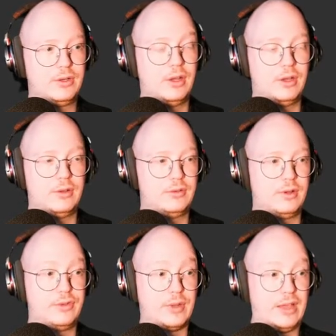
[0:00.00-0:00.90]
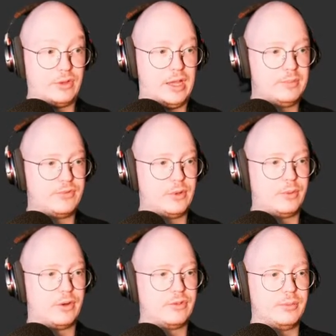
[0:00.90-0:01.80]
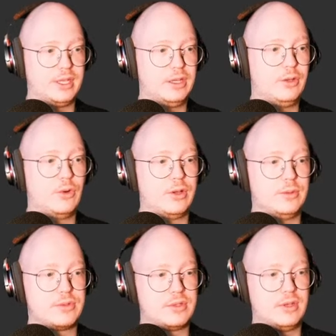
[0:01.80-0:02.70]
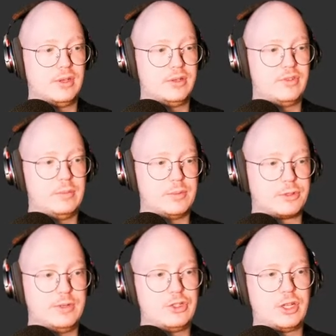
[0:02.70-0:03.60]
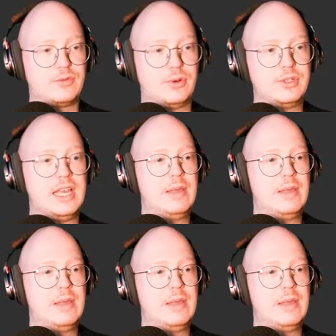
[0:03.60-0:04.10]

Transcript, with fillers: uh, if you have you have been following along from the beginning, you know I used uh, Flip Mode's Creature Kit for it.